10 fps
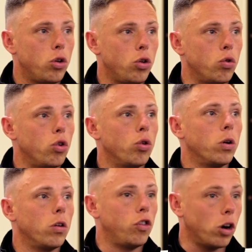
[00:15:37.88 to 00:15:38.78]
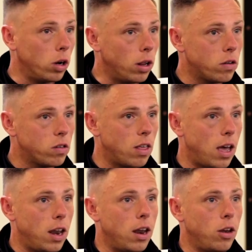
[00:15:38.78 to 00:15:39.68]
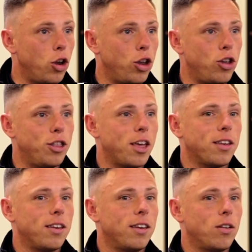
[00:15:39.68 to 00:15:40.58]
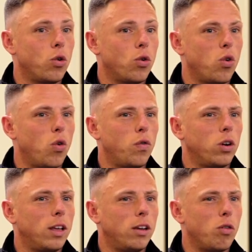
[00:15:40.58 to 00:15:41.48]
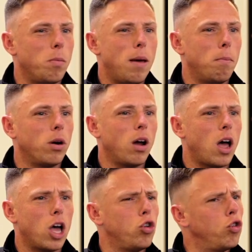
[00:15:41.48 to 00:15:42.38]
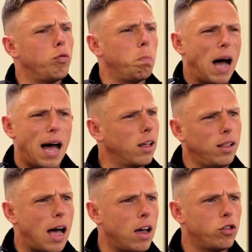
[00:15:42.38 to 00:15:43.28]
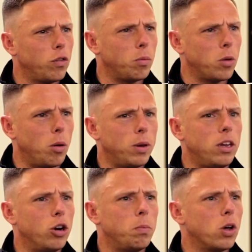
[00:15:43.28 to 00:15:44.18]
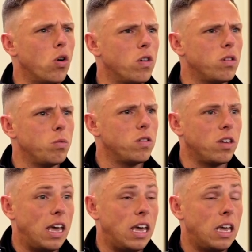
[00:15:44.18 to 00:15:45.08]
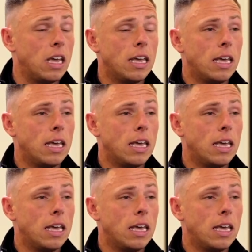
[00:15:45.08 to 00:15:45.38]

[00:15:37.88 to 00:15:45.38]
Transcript: you were a journalist then and you didn't overly remember a huge backlash of him coming here because he was gay.